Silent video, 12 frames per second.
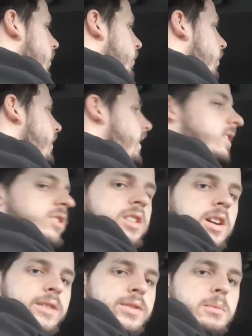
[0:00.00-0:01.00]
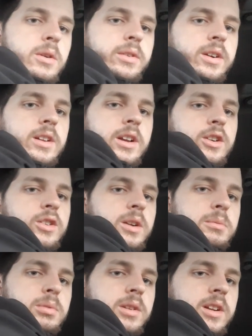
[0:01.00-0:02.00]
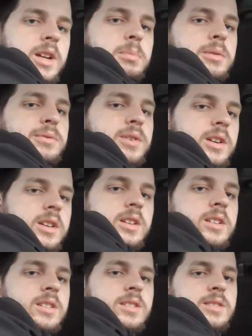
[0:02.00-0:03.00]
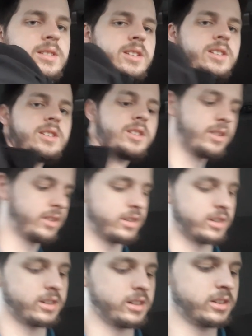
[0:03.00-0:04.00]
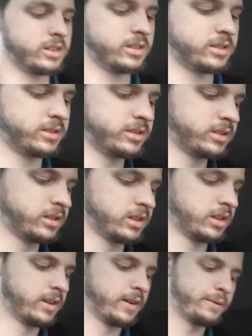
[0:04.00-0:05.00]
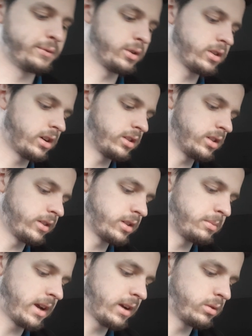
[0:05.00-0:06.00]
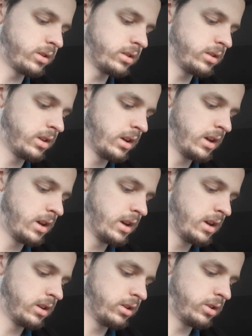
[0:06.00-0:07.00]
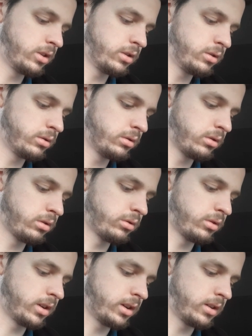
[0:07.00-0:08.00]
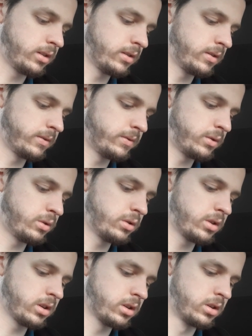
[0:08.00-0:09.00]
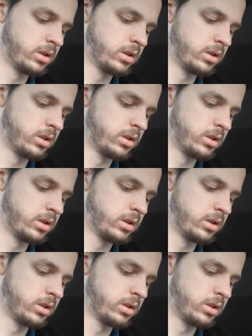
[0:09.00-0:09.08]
Wouldn't that suck if I'm over here like crimping up a fucking good card? Four cards off the back. One, two, three, four.